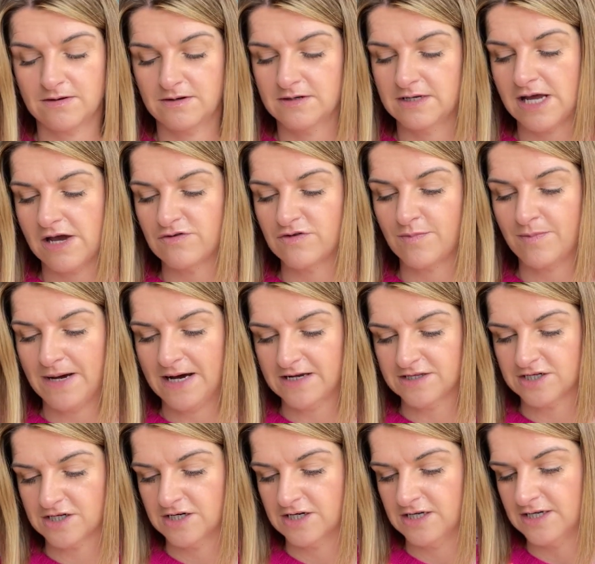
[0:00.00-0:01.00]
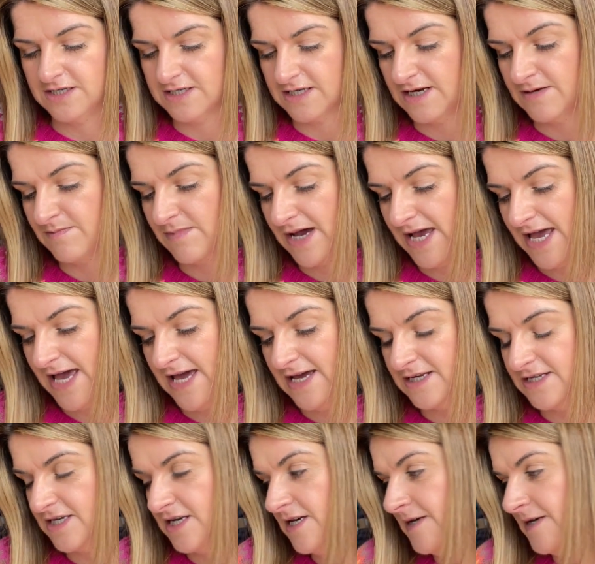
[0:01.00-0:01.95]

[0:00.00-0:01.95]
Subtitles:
now the pattern is in my head.